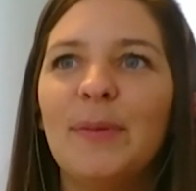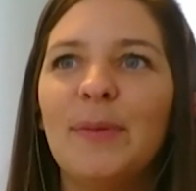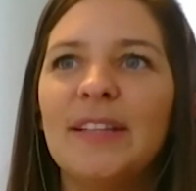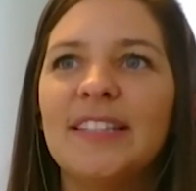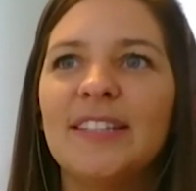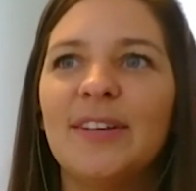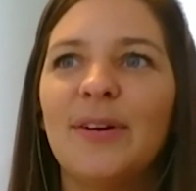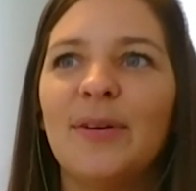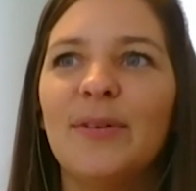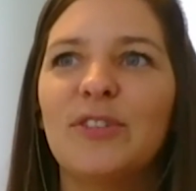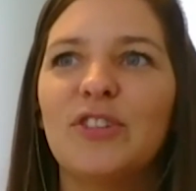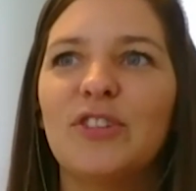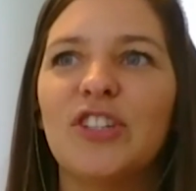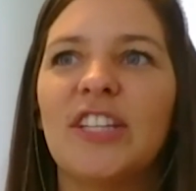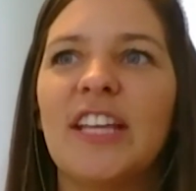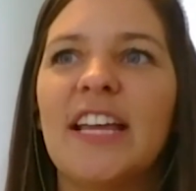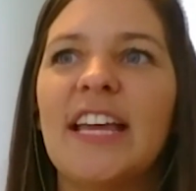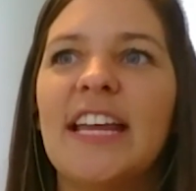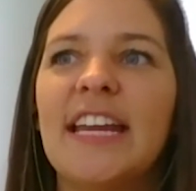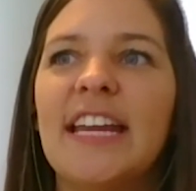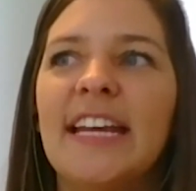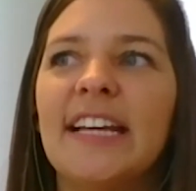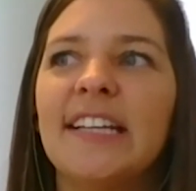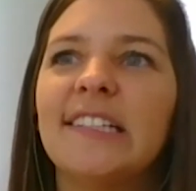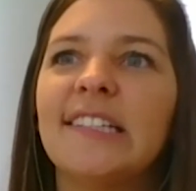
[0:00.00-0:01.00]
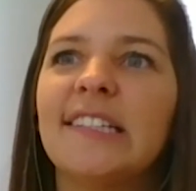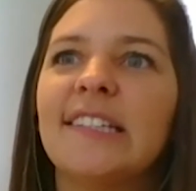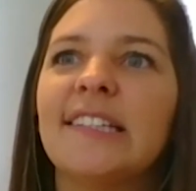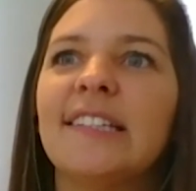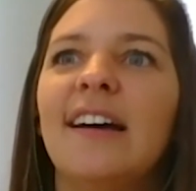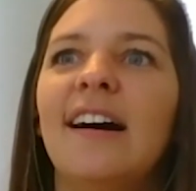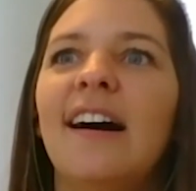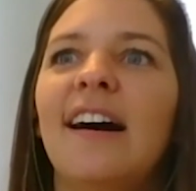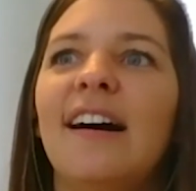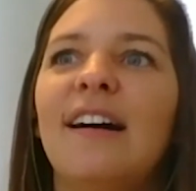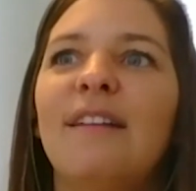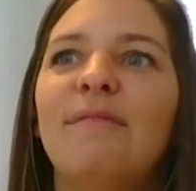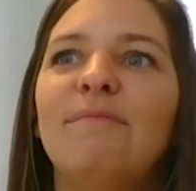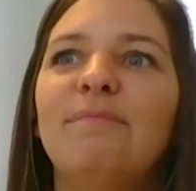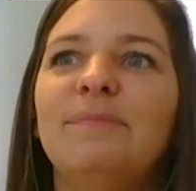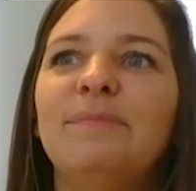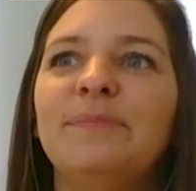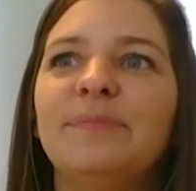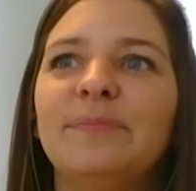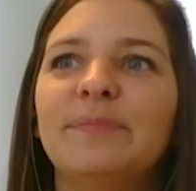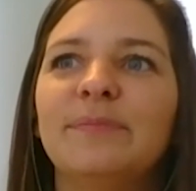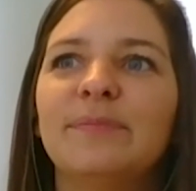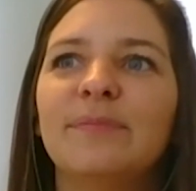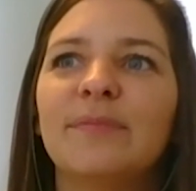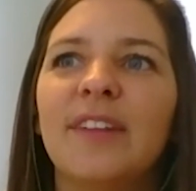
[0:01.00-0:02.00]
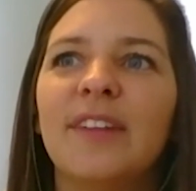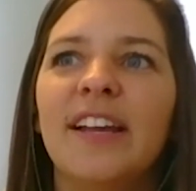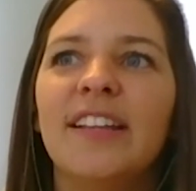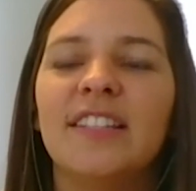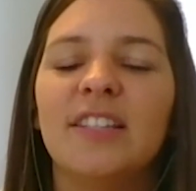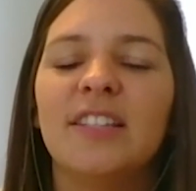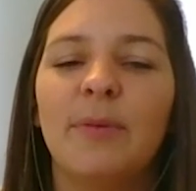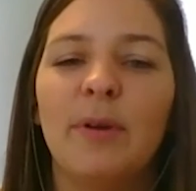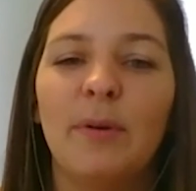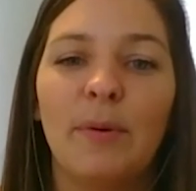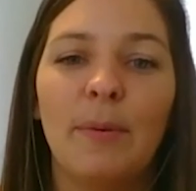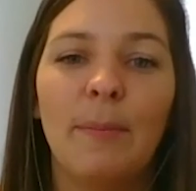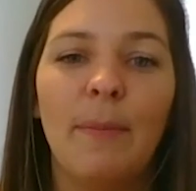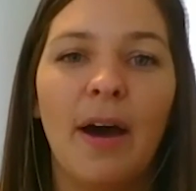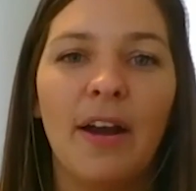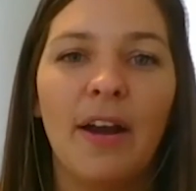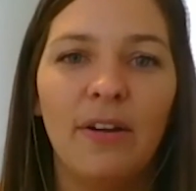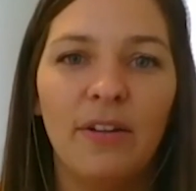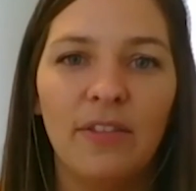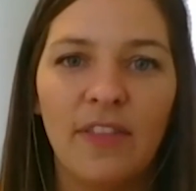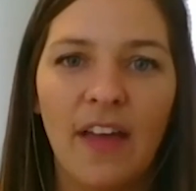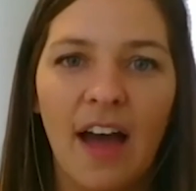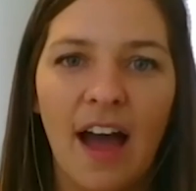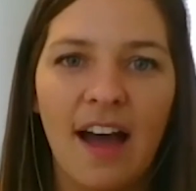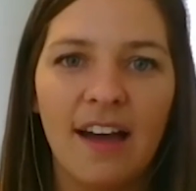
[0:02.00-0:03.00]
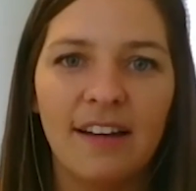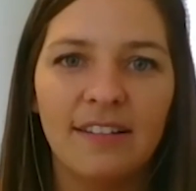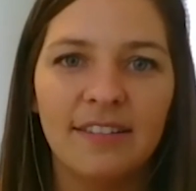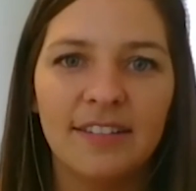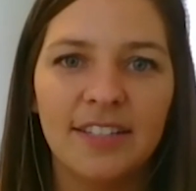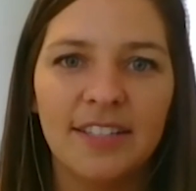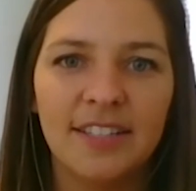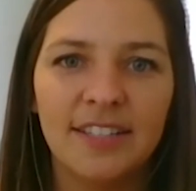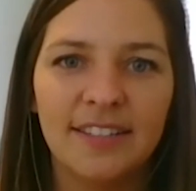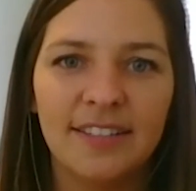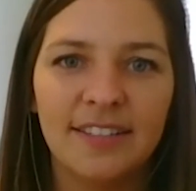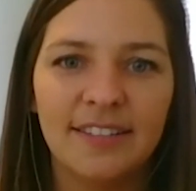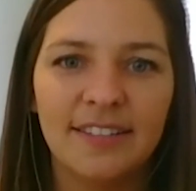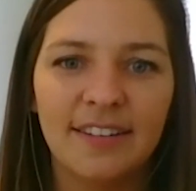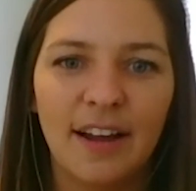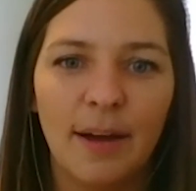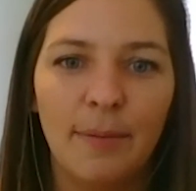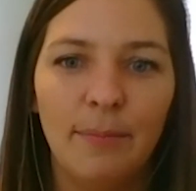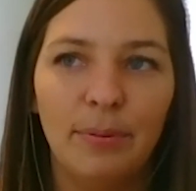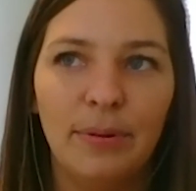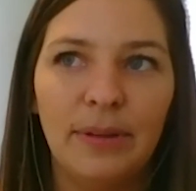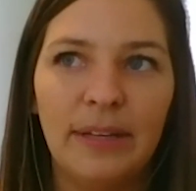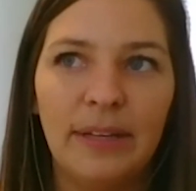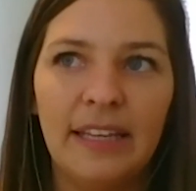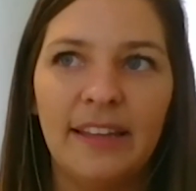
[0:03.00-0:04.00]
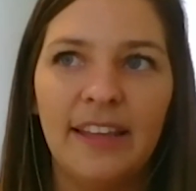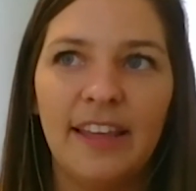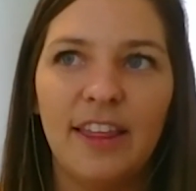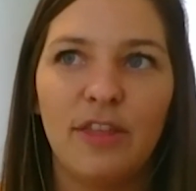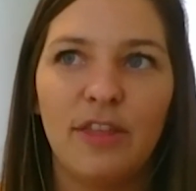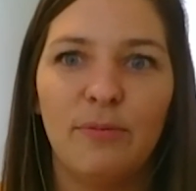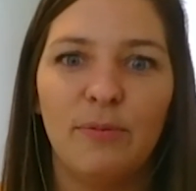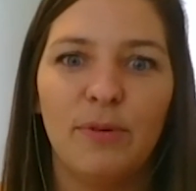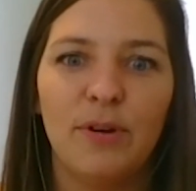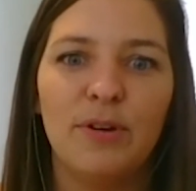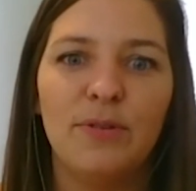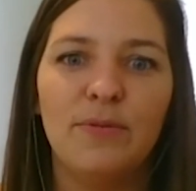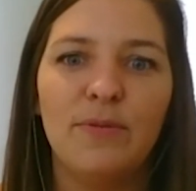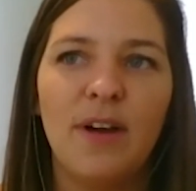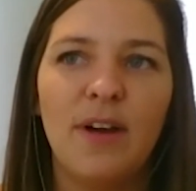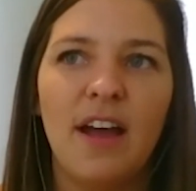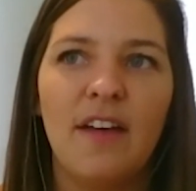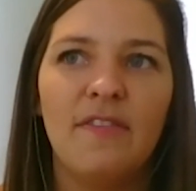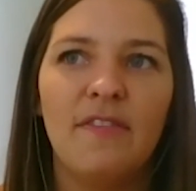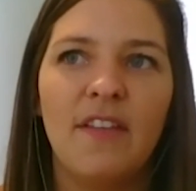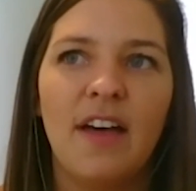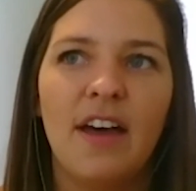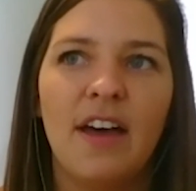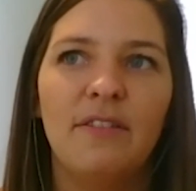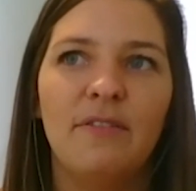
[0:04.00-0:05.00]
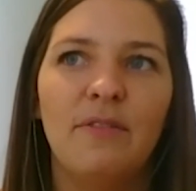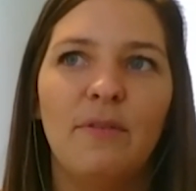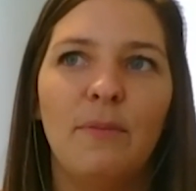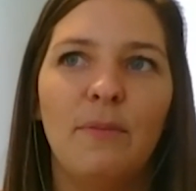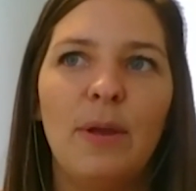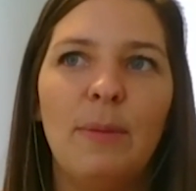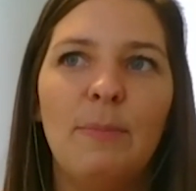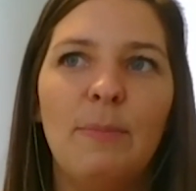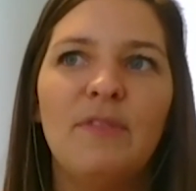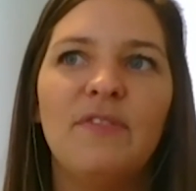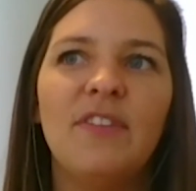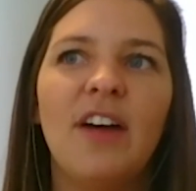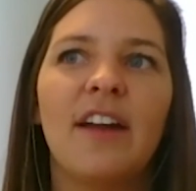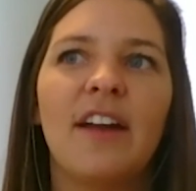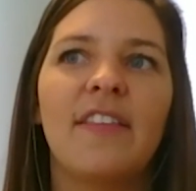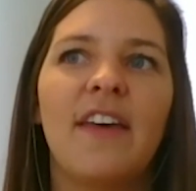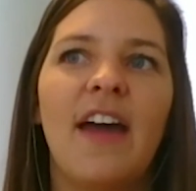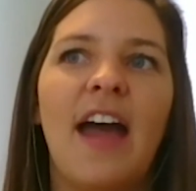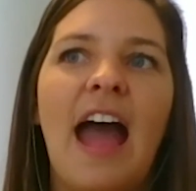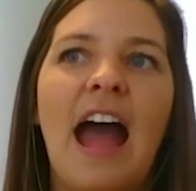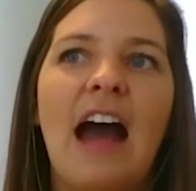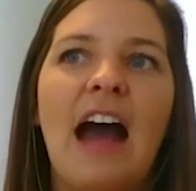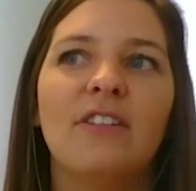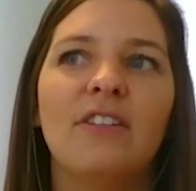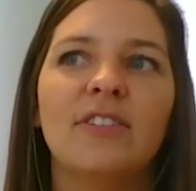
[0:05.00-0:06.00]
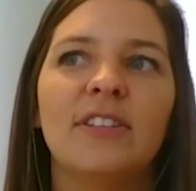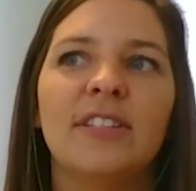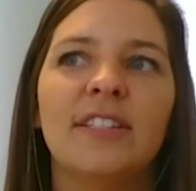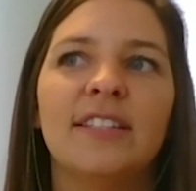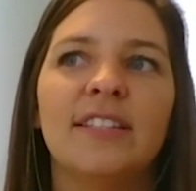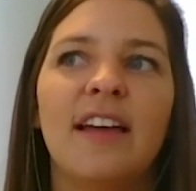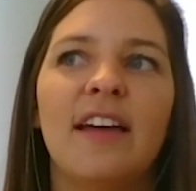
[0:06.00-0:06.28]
And so it was just hideous. And so we remodeled that completely through. And then we moved out of that house.